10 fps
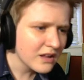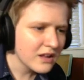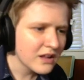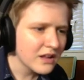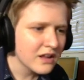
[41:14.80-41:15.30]

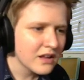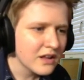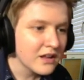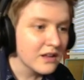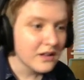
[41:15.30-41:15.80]
not
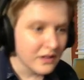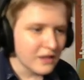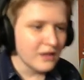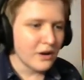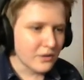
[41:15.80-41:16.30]
bad.
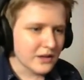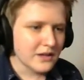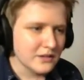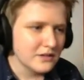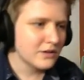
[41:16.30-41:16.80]

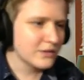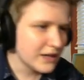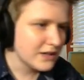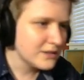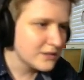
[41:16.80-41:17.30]
Okay,
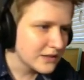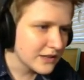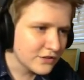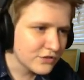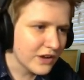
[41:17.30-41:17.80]
okay.
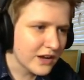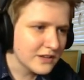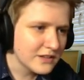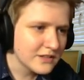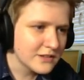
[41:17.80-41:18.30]
That's
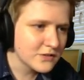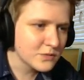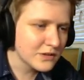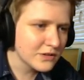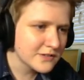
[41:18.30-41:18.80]
fine. This
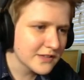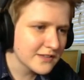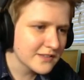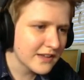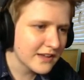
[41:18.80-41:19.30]
one looks like
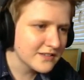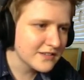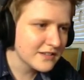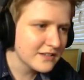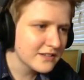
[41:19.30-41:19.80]
it's
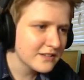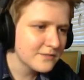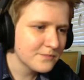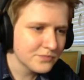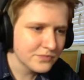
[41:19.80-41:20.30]
next.
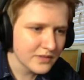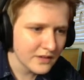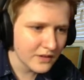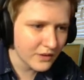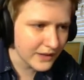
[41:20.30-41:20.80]

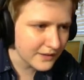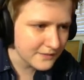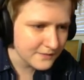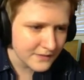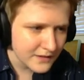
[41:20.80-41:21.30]
Okay.
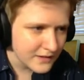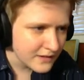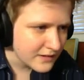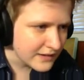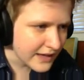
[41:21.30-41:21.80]

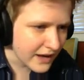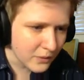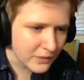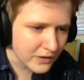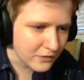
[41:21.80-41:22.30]

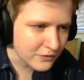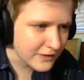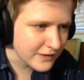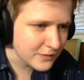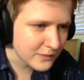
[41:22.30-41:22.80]
Now we go for this